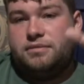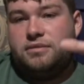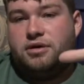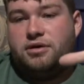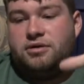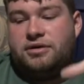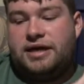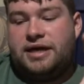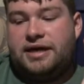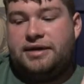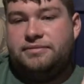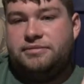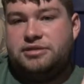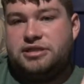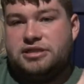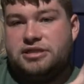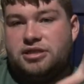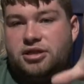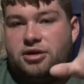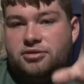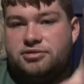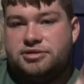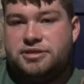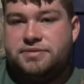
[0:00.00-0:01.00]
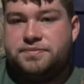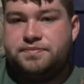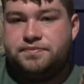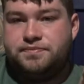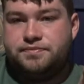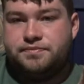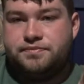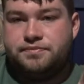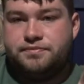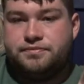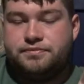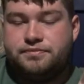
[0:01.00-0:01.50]
Okay, just close them
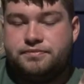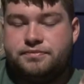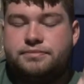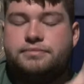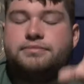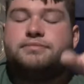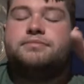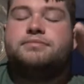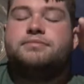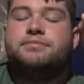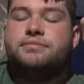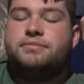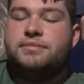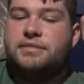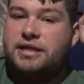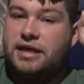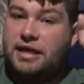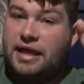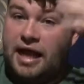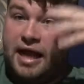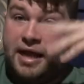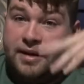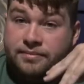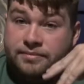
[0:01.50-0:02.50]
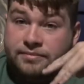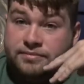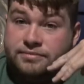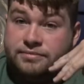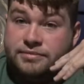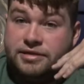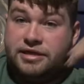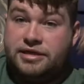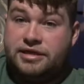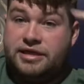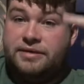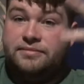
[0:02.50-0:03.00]

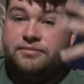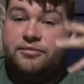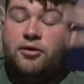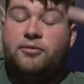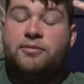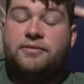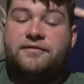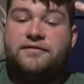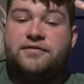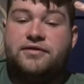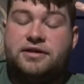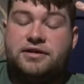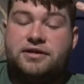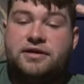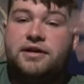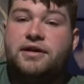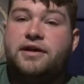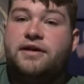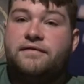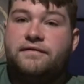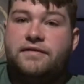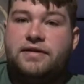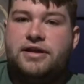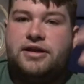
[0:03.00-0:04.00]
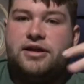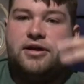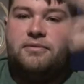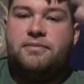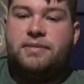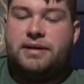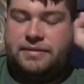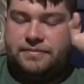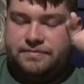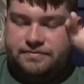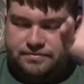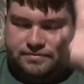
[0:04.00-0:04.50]
I'm going to keep them open for the video,
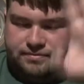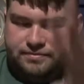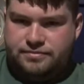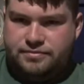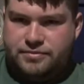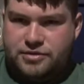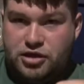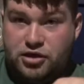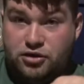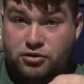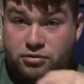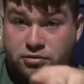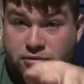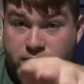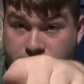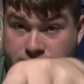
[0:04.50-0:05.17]
but you,